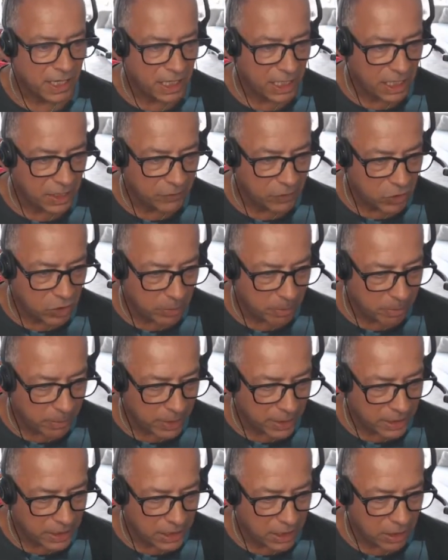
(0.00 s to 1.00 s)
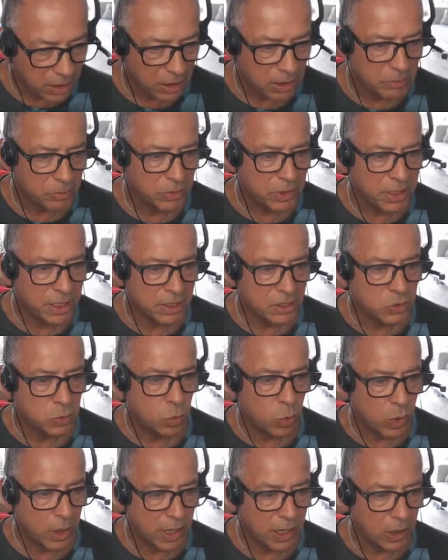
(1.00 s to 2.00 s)
Even the MIDI library as
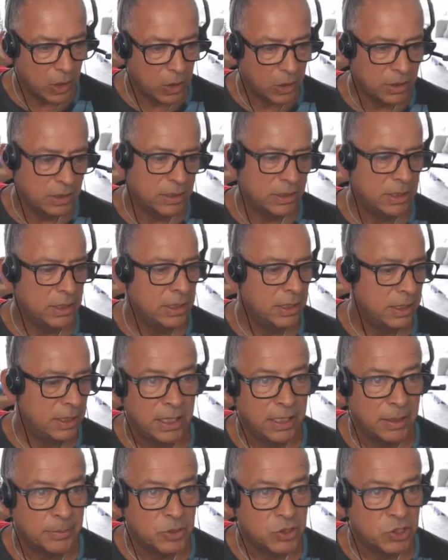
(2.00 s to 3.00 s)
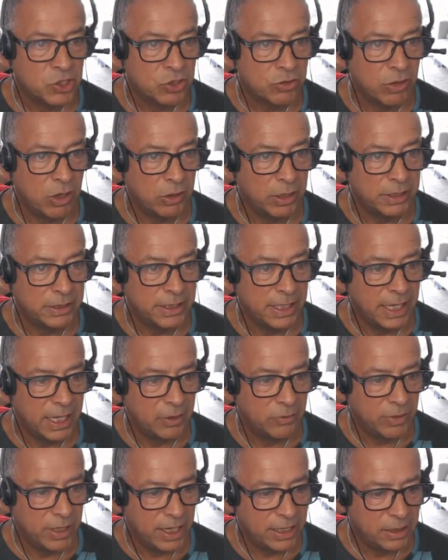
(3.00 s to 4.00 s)
well. And I'm just scrolling
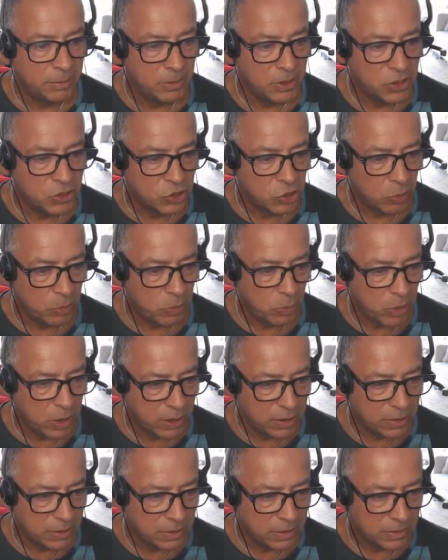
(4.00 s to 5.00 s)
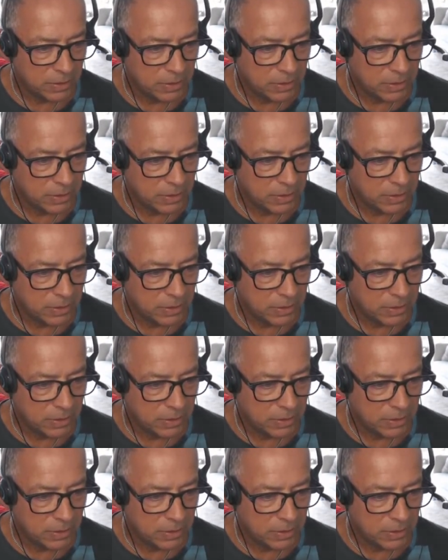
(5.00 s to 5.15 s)
down randomly, stop at one.